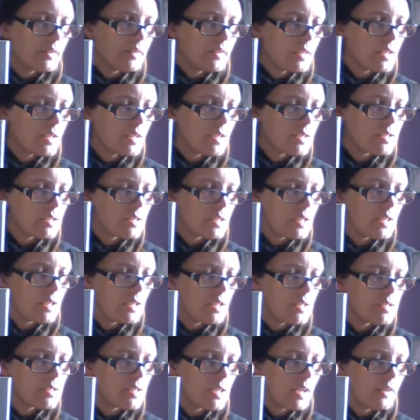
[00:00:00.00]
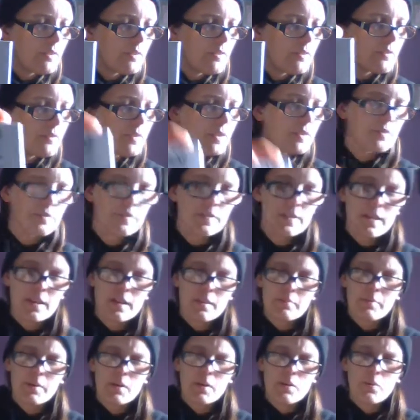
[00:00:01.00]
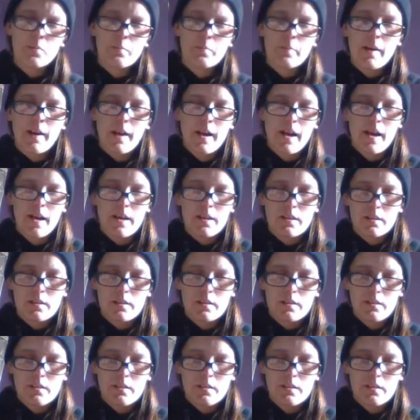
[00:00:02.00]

This is a 15ml pack.